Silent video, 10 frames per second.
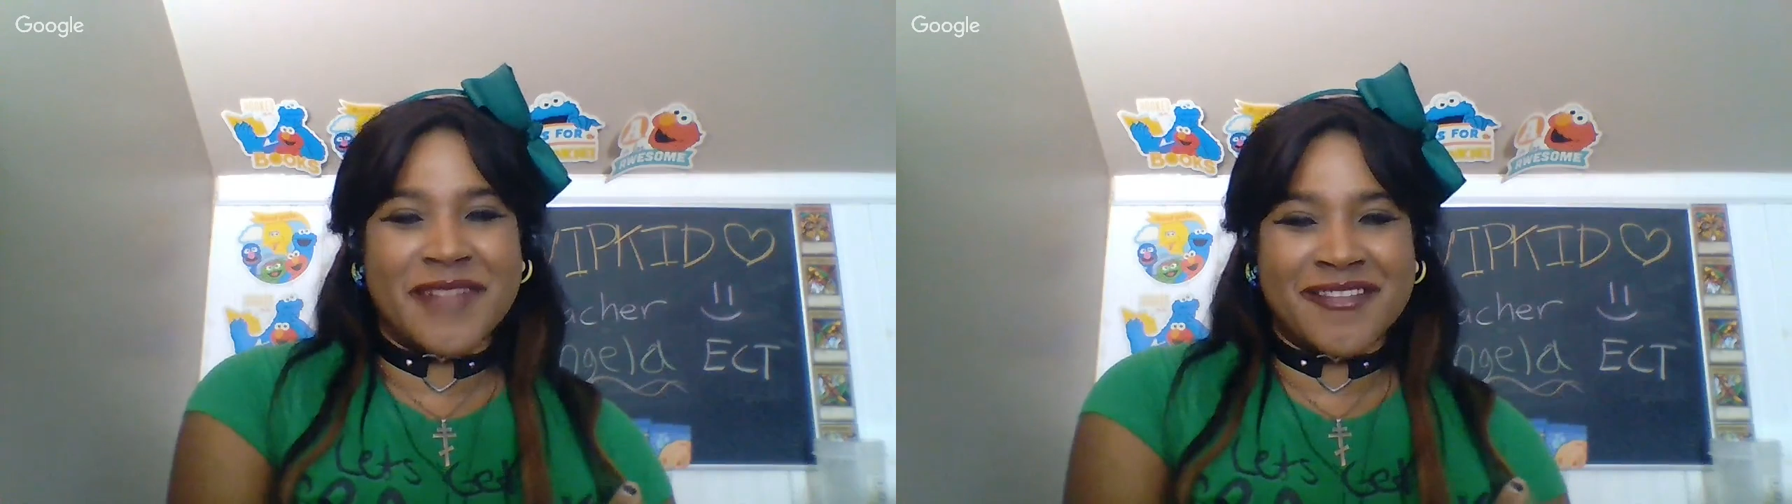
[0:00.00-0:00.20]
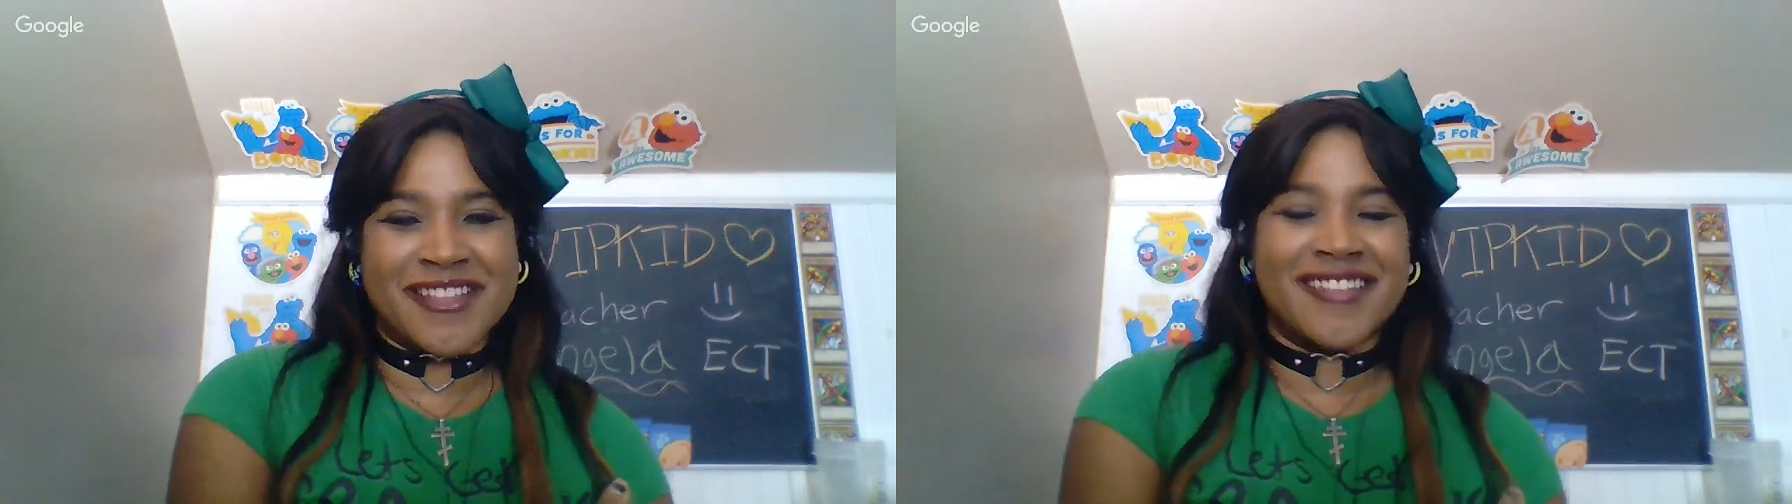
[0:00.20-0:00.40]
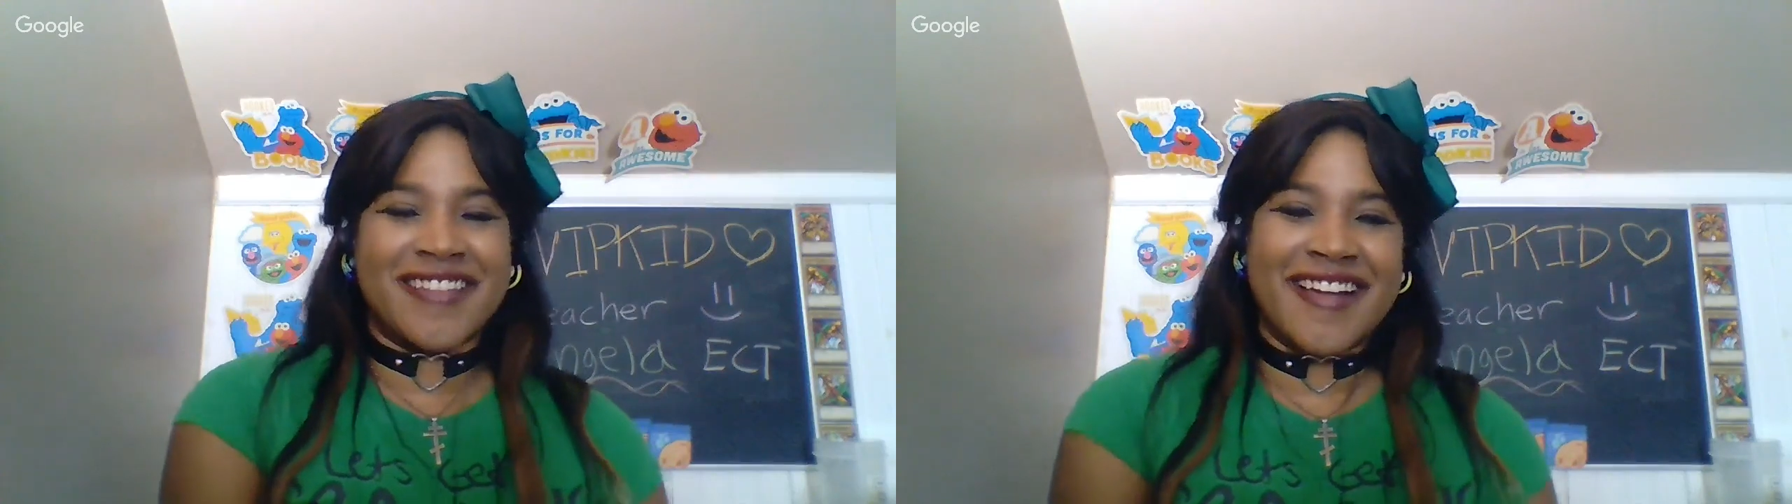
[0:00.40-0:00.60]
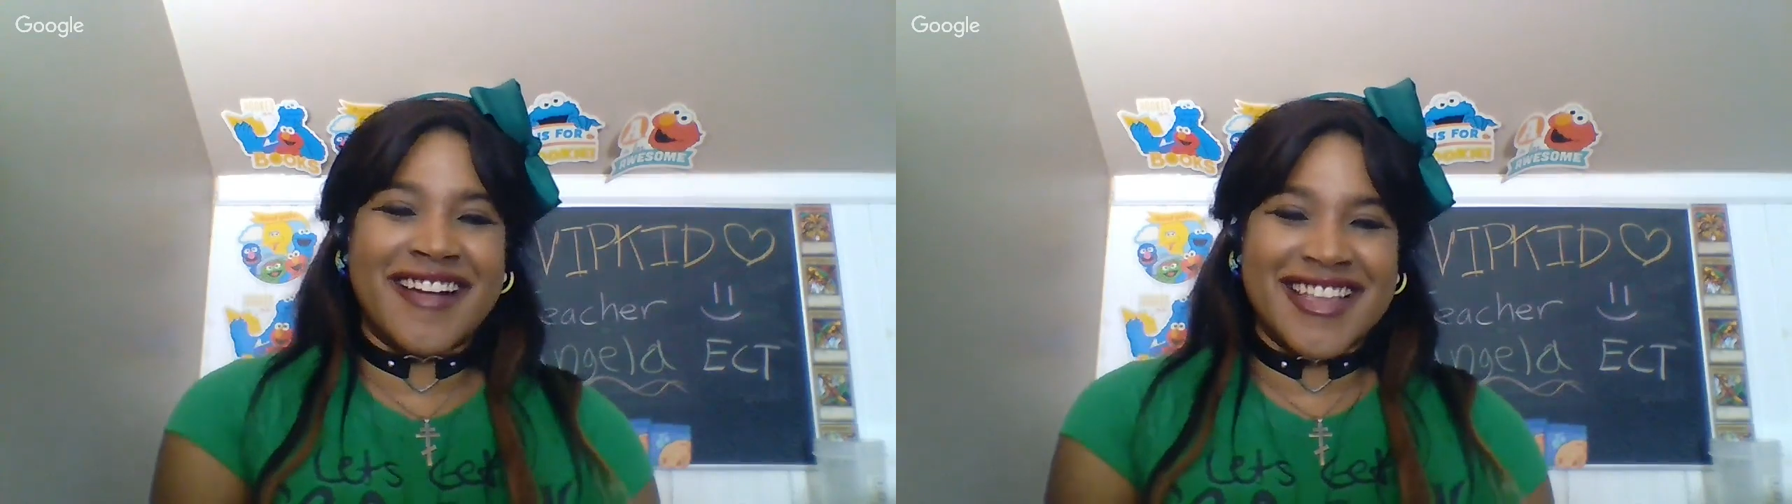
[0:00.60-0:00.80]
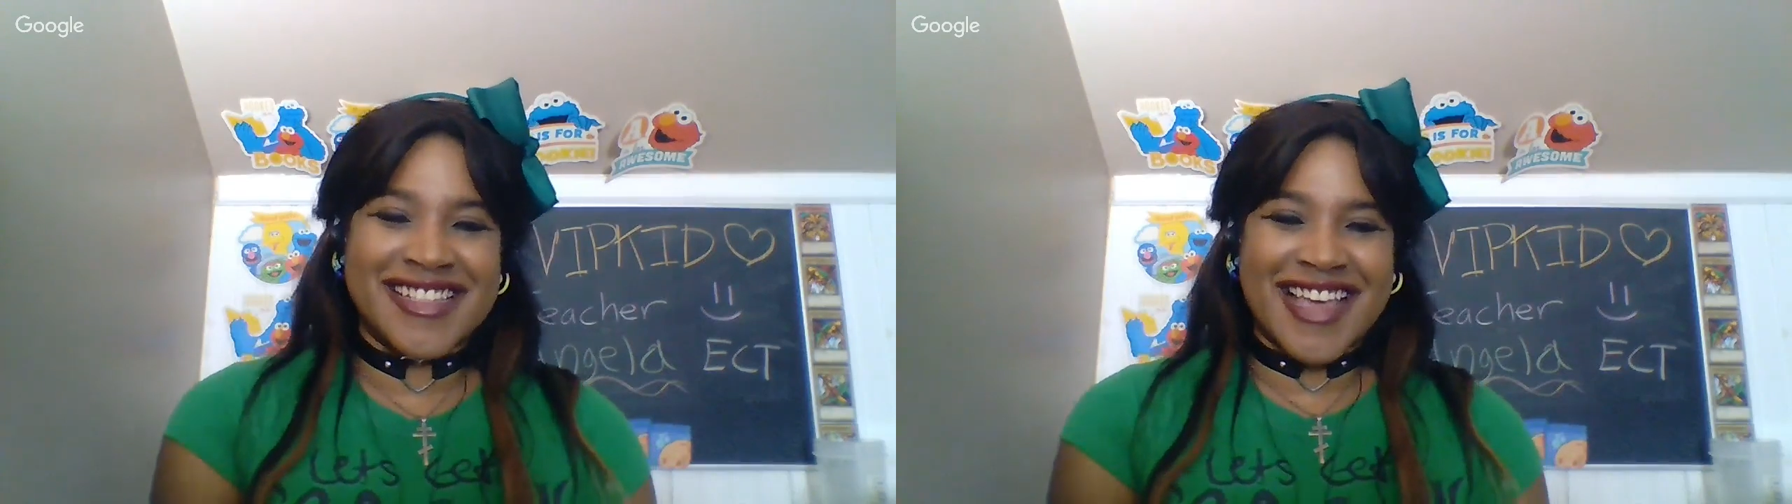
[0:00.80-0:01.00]
it was
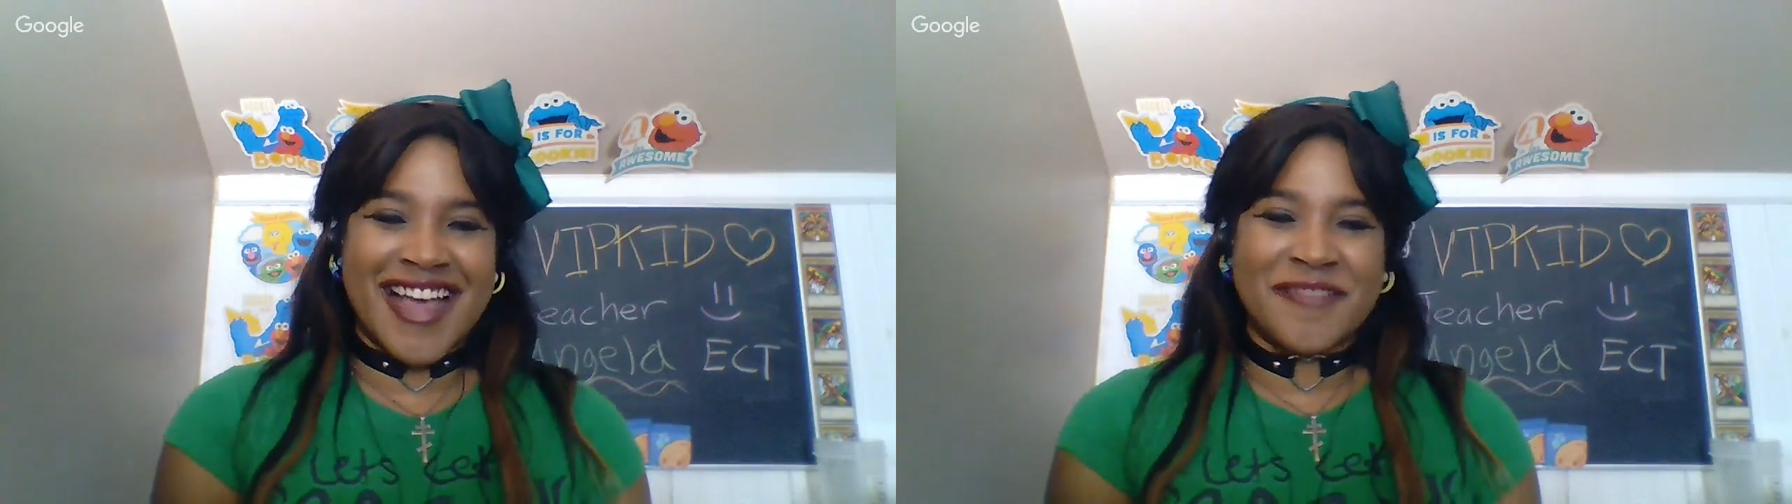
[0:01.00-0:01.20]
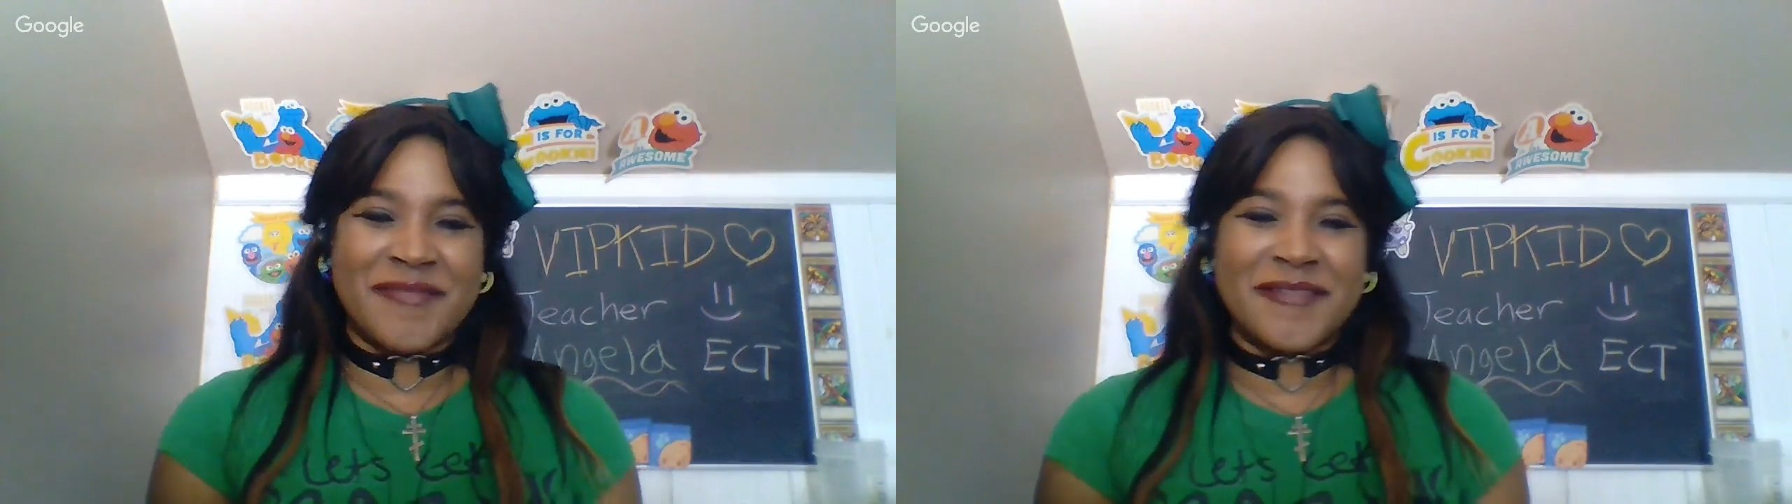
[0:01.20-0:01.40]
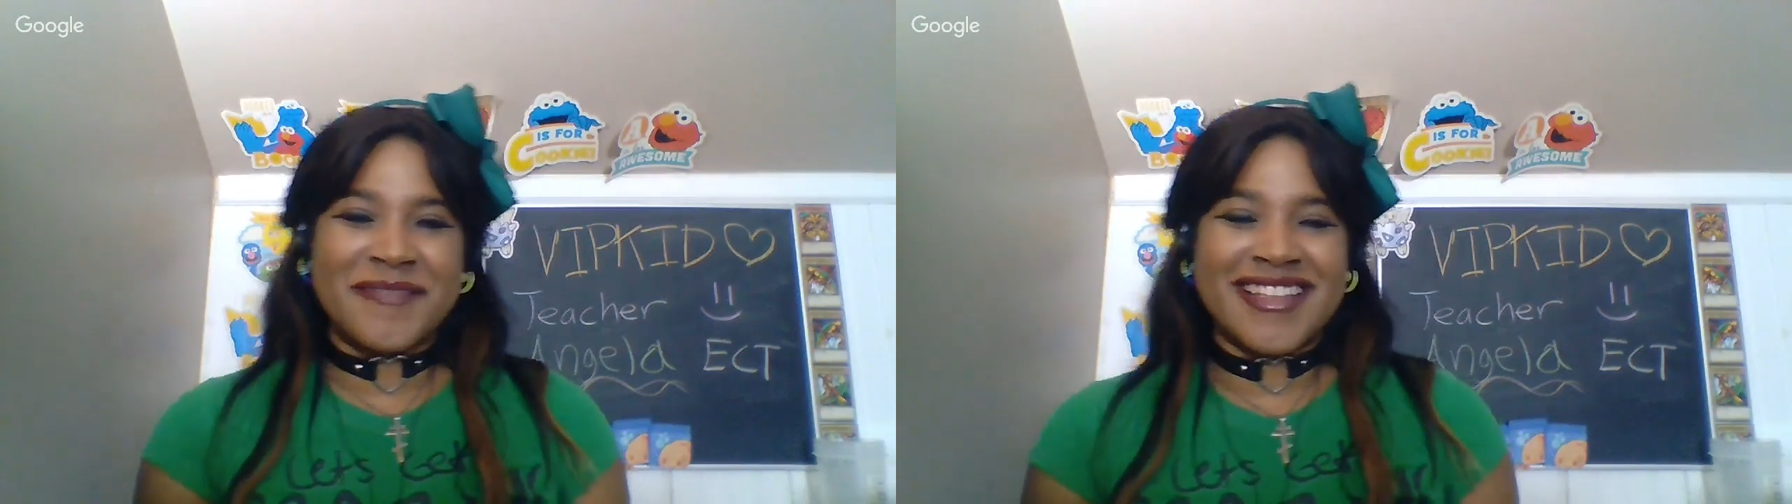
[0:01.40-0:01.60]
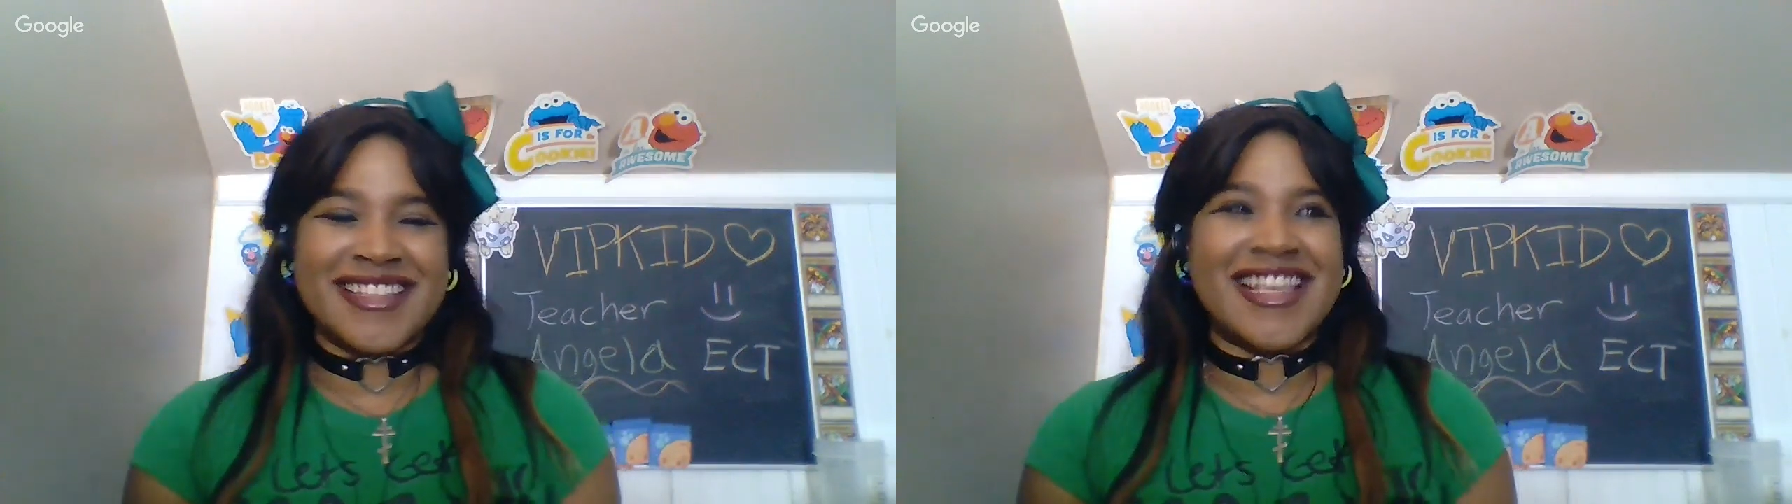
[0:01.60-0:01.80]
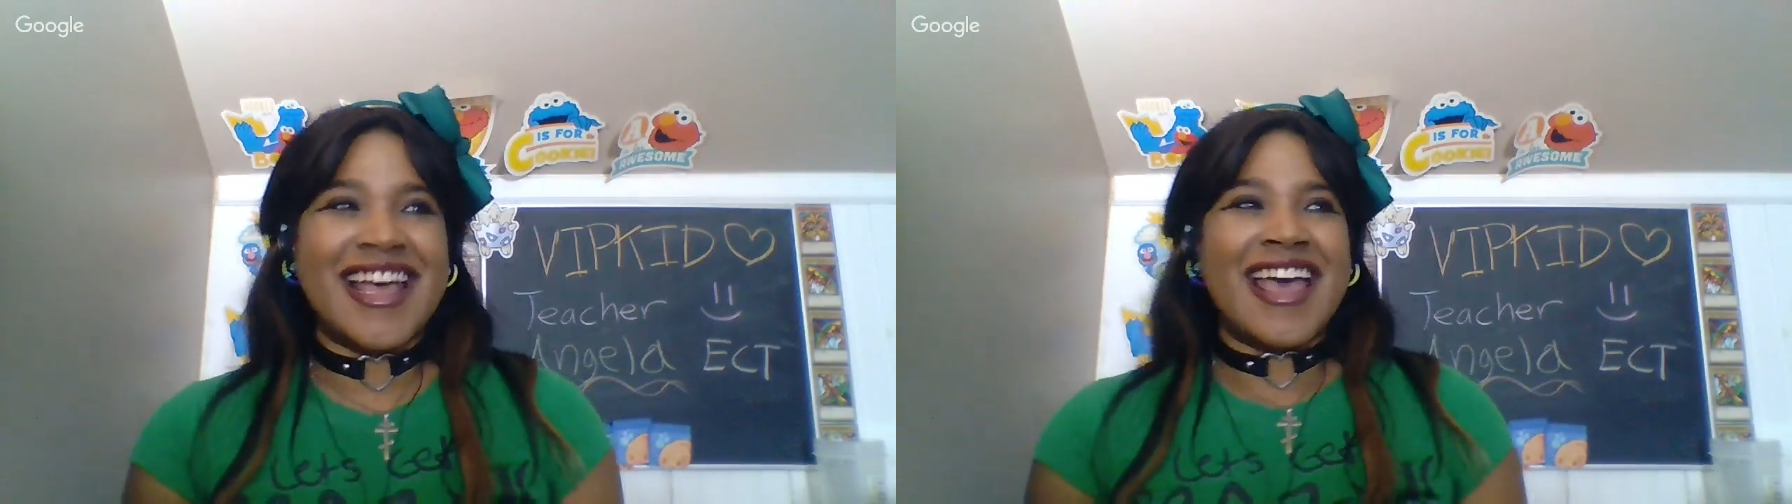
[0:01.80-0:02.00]
hilarious kind of
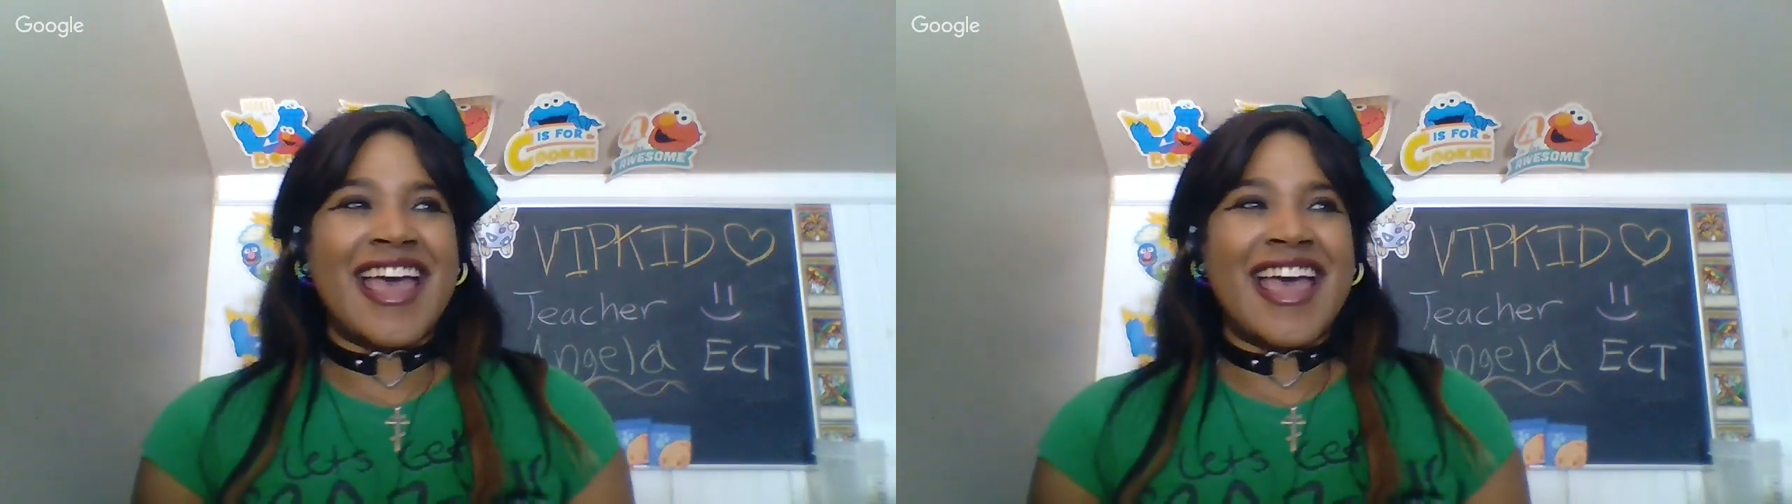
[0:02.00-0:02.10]
moments.